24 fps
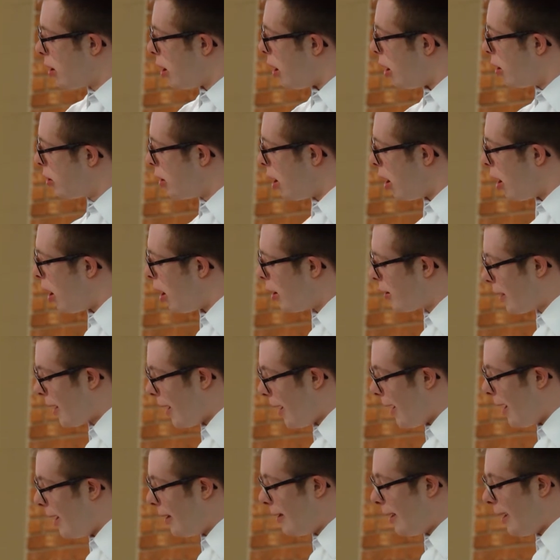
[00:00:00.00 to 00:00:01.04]
called Hog
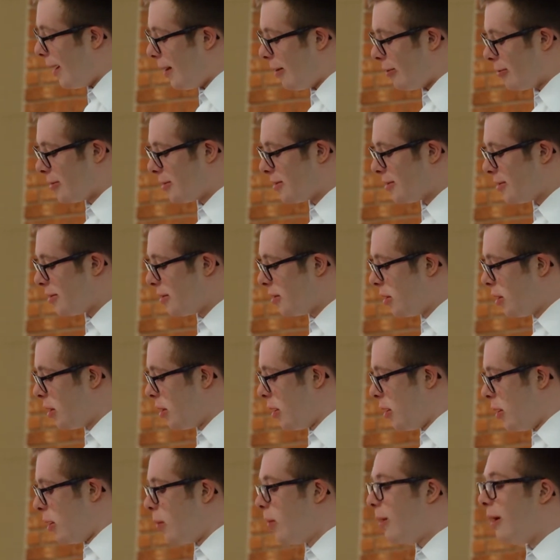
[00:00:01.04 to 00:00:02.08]
Hang Out,
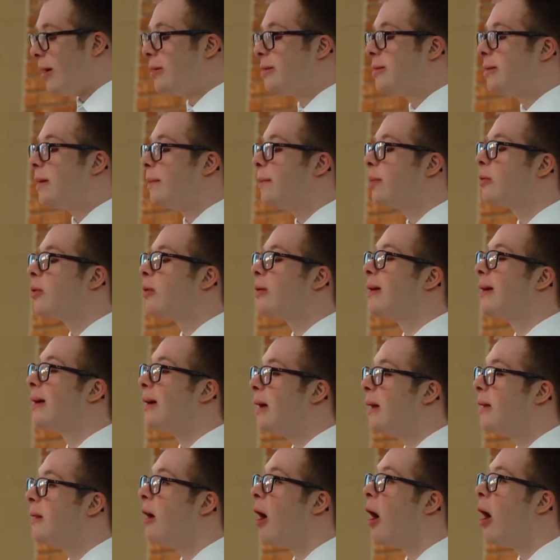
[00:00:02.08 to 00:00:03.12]
where typical
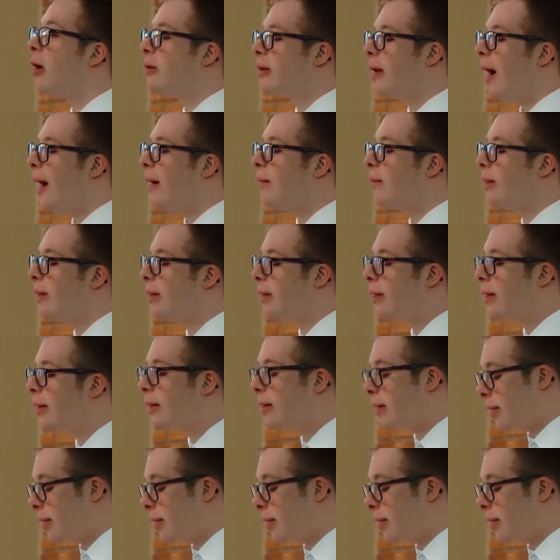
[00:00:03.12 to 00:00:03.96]
kids hung out with